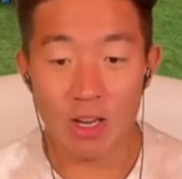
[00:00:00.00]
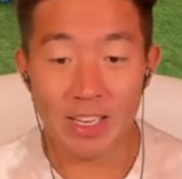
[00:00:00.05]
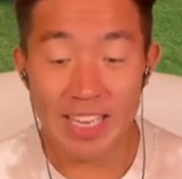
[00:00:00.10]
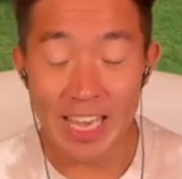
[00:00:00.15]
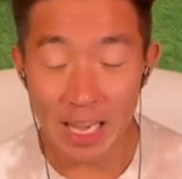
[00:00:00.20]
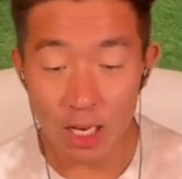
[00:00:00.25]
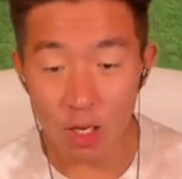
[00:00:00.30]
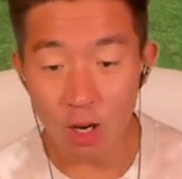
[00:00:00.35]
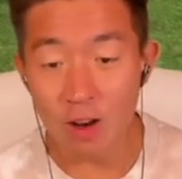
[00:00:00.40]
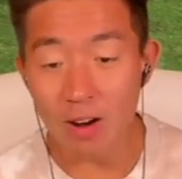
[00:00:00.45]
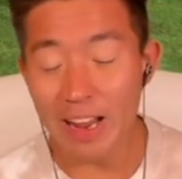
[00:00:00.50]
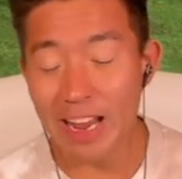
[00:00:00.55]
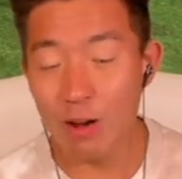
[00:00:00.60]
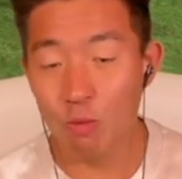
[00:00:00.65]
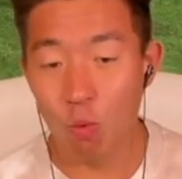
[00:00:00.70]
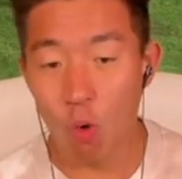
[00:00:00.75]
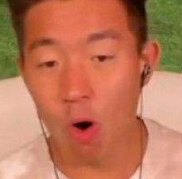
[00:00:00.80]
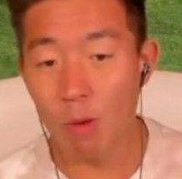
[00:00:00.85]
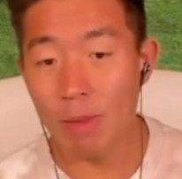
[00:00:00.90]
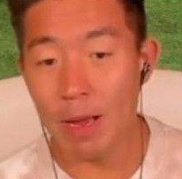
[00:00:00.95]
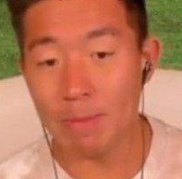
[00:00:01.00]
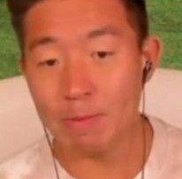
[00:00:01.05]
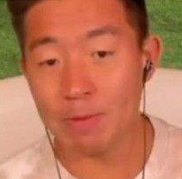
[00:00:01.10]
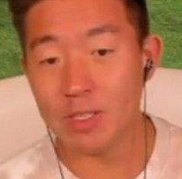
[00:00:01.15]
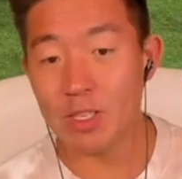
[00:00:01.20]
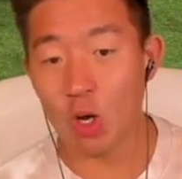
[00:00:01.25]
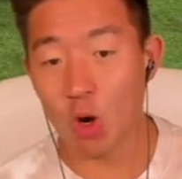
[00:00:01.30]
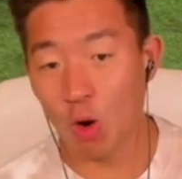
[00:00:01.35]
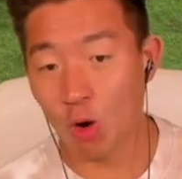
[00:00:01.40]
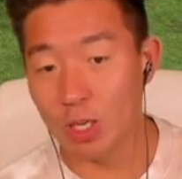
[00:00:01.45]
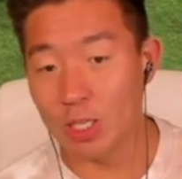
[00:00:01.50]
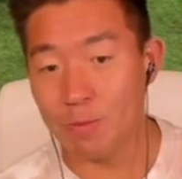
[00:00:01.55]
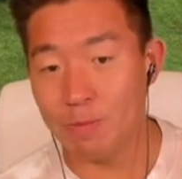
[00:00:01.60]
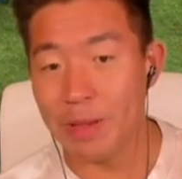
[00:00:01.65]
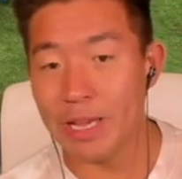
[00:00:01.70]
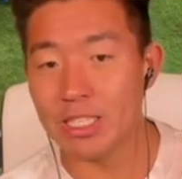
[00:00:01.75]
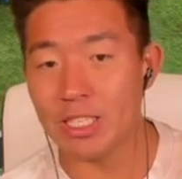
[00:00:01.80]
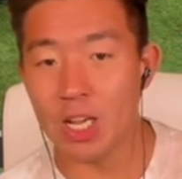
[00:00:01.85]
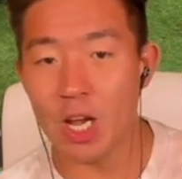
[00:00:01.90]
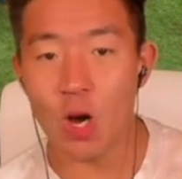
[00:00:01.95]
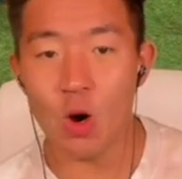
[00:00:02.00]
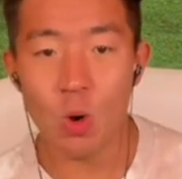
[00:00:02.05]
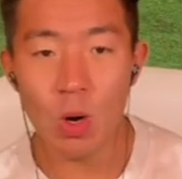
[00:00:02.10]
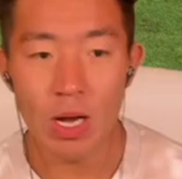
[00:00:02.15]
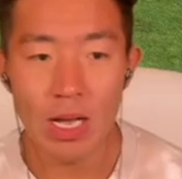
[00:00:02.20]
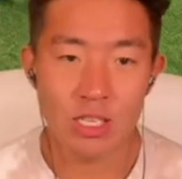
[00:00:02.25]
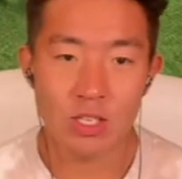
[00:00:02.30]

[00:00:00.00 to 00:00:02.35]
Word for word: kicker in warm-ups hurt his big toe,